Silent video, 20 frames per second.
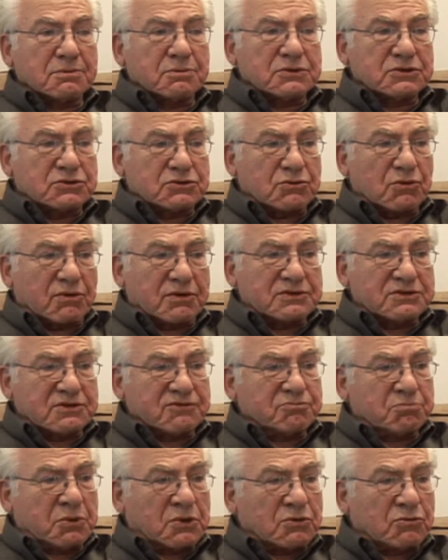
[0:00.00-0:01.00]
the stories
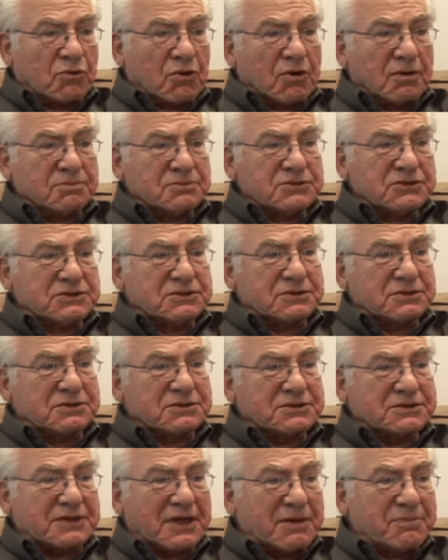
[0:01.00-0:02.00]
of pogroms and
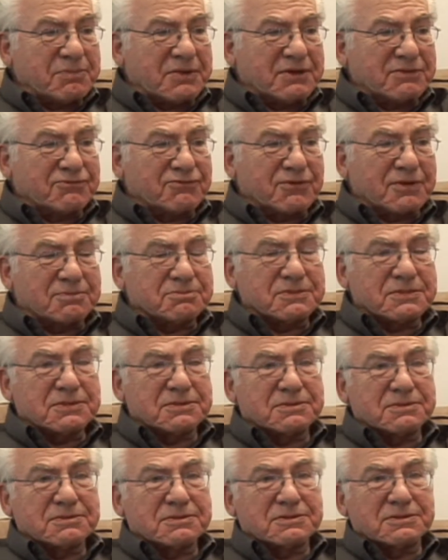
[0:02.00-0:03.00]
escaping mm. from
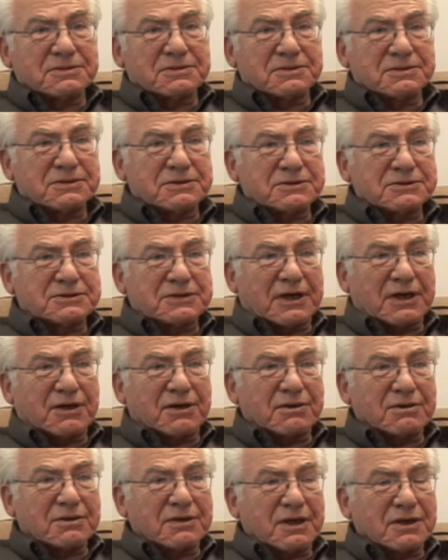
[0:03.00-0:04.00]
the
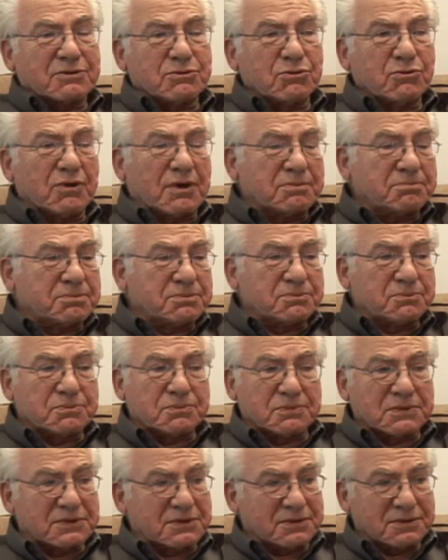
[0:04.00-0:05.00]
czar, and I grew up
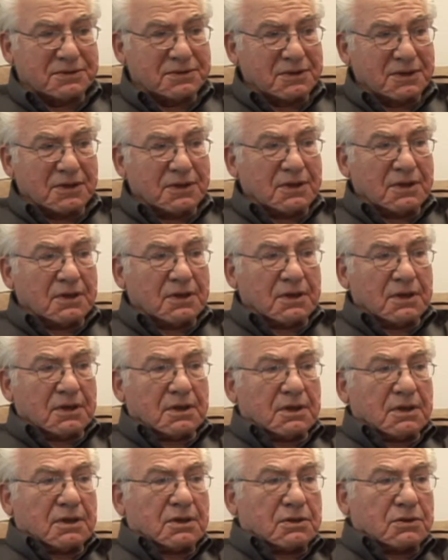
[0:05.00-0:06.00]
with
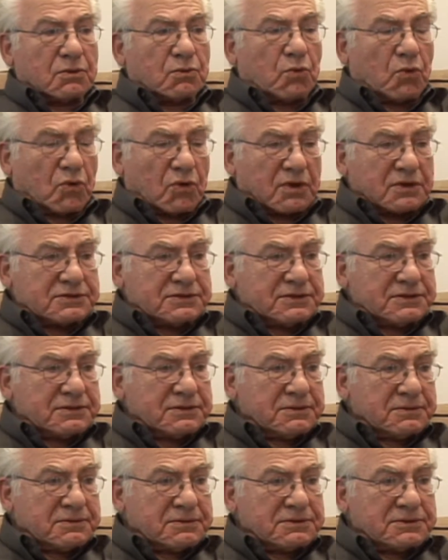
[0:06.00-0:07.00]
the wars
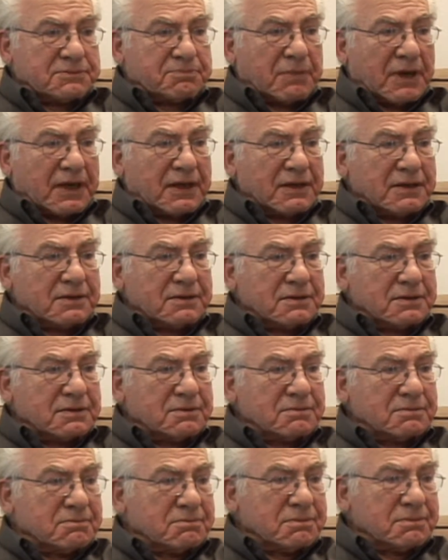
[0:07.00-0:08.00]
in Spain
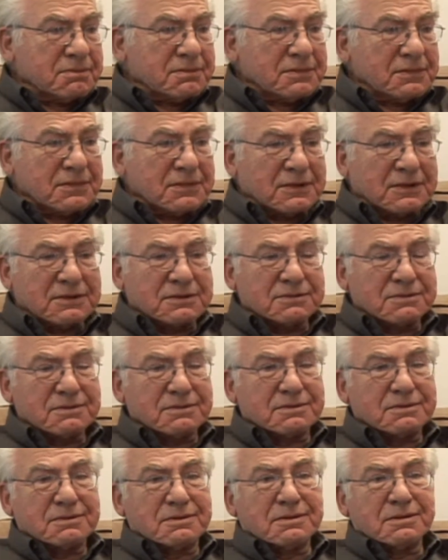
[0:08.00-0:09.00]
and, and
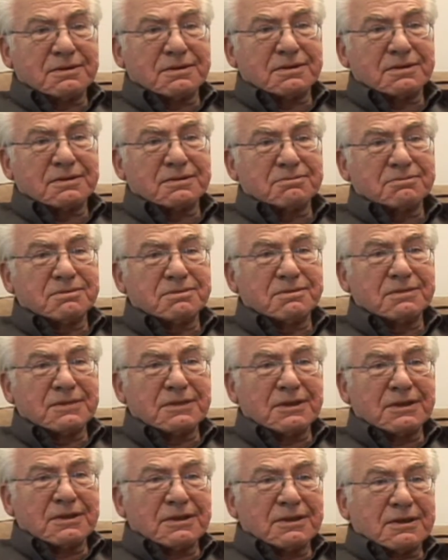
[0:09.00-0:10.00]
um,
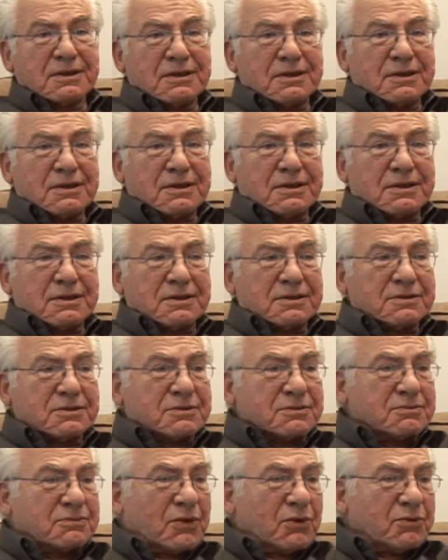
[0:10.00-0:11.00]

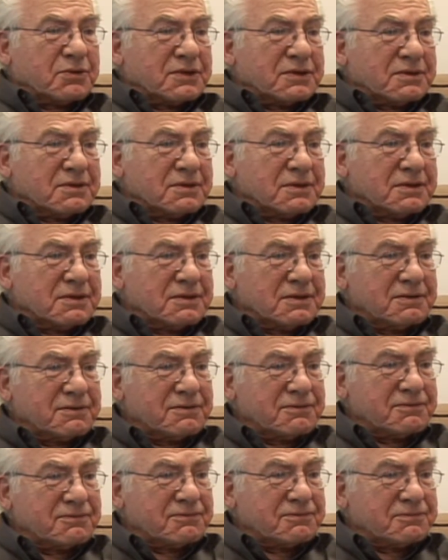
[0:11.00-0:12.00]
growing
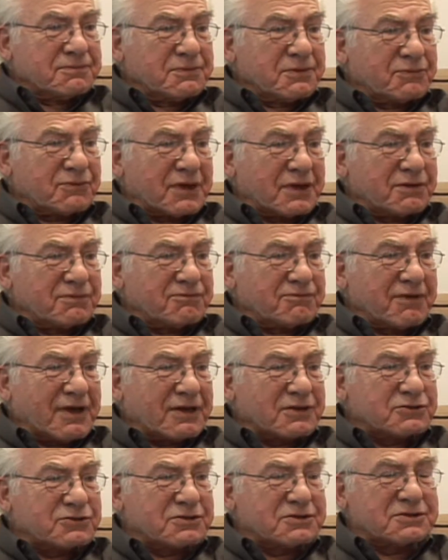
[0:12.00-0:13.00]
threat of
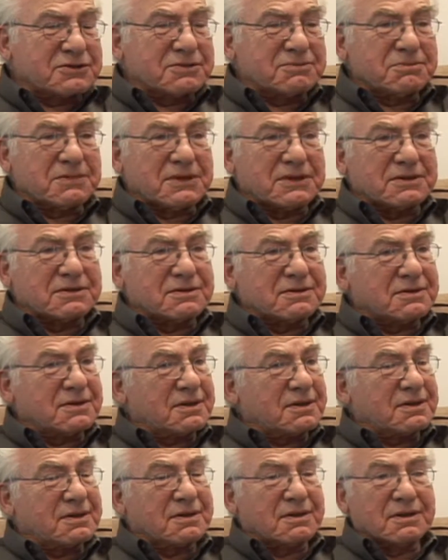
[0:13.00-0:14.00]
fascism, and
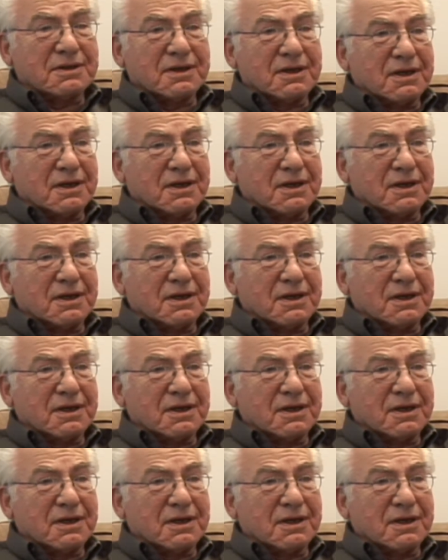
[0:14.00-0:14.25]
uh,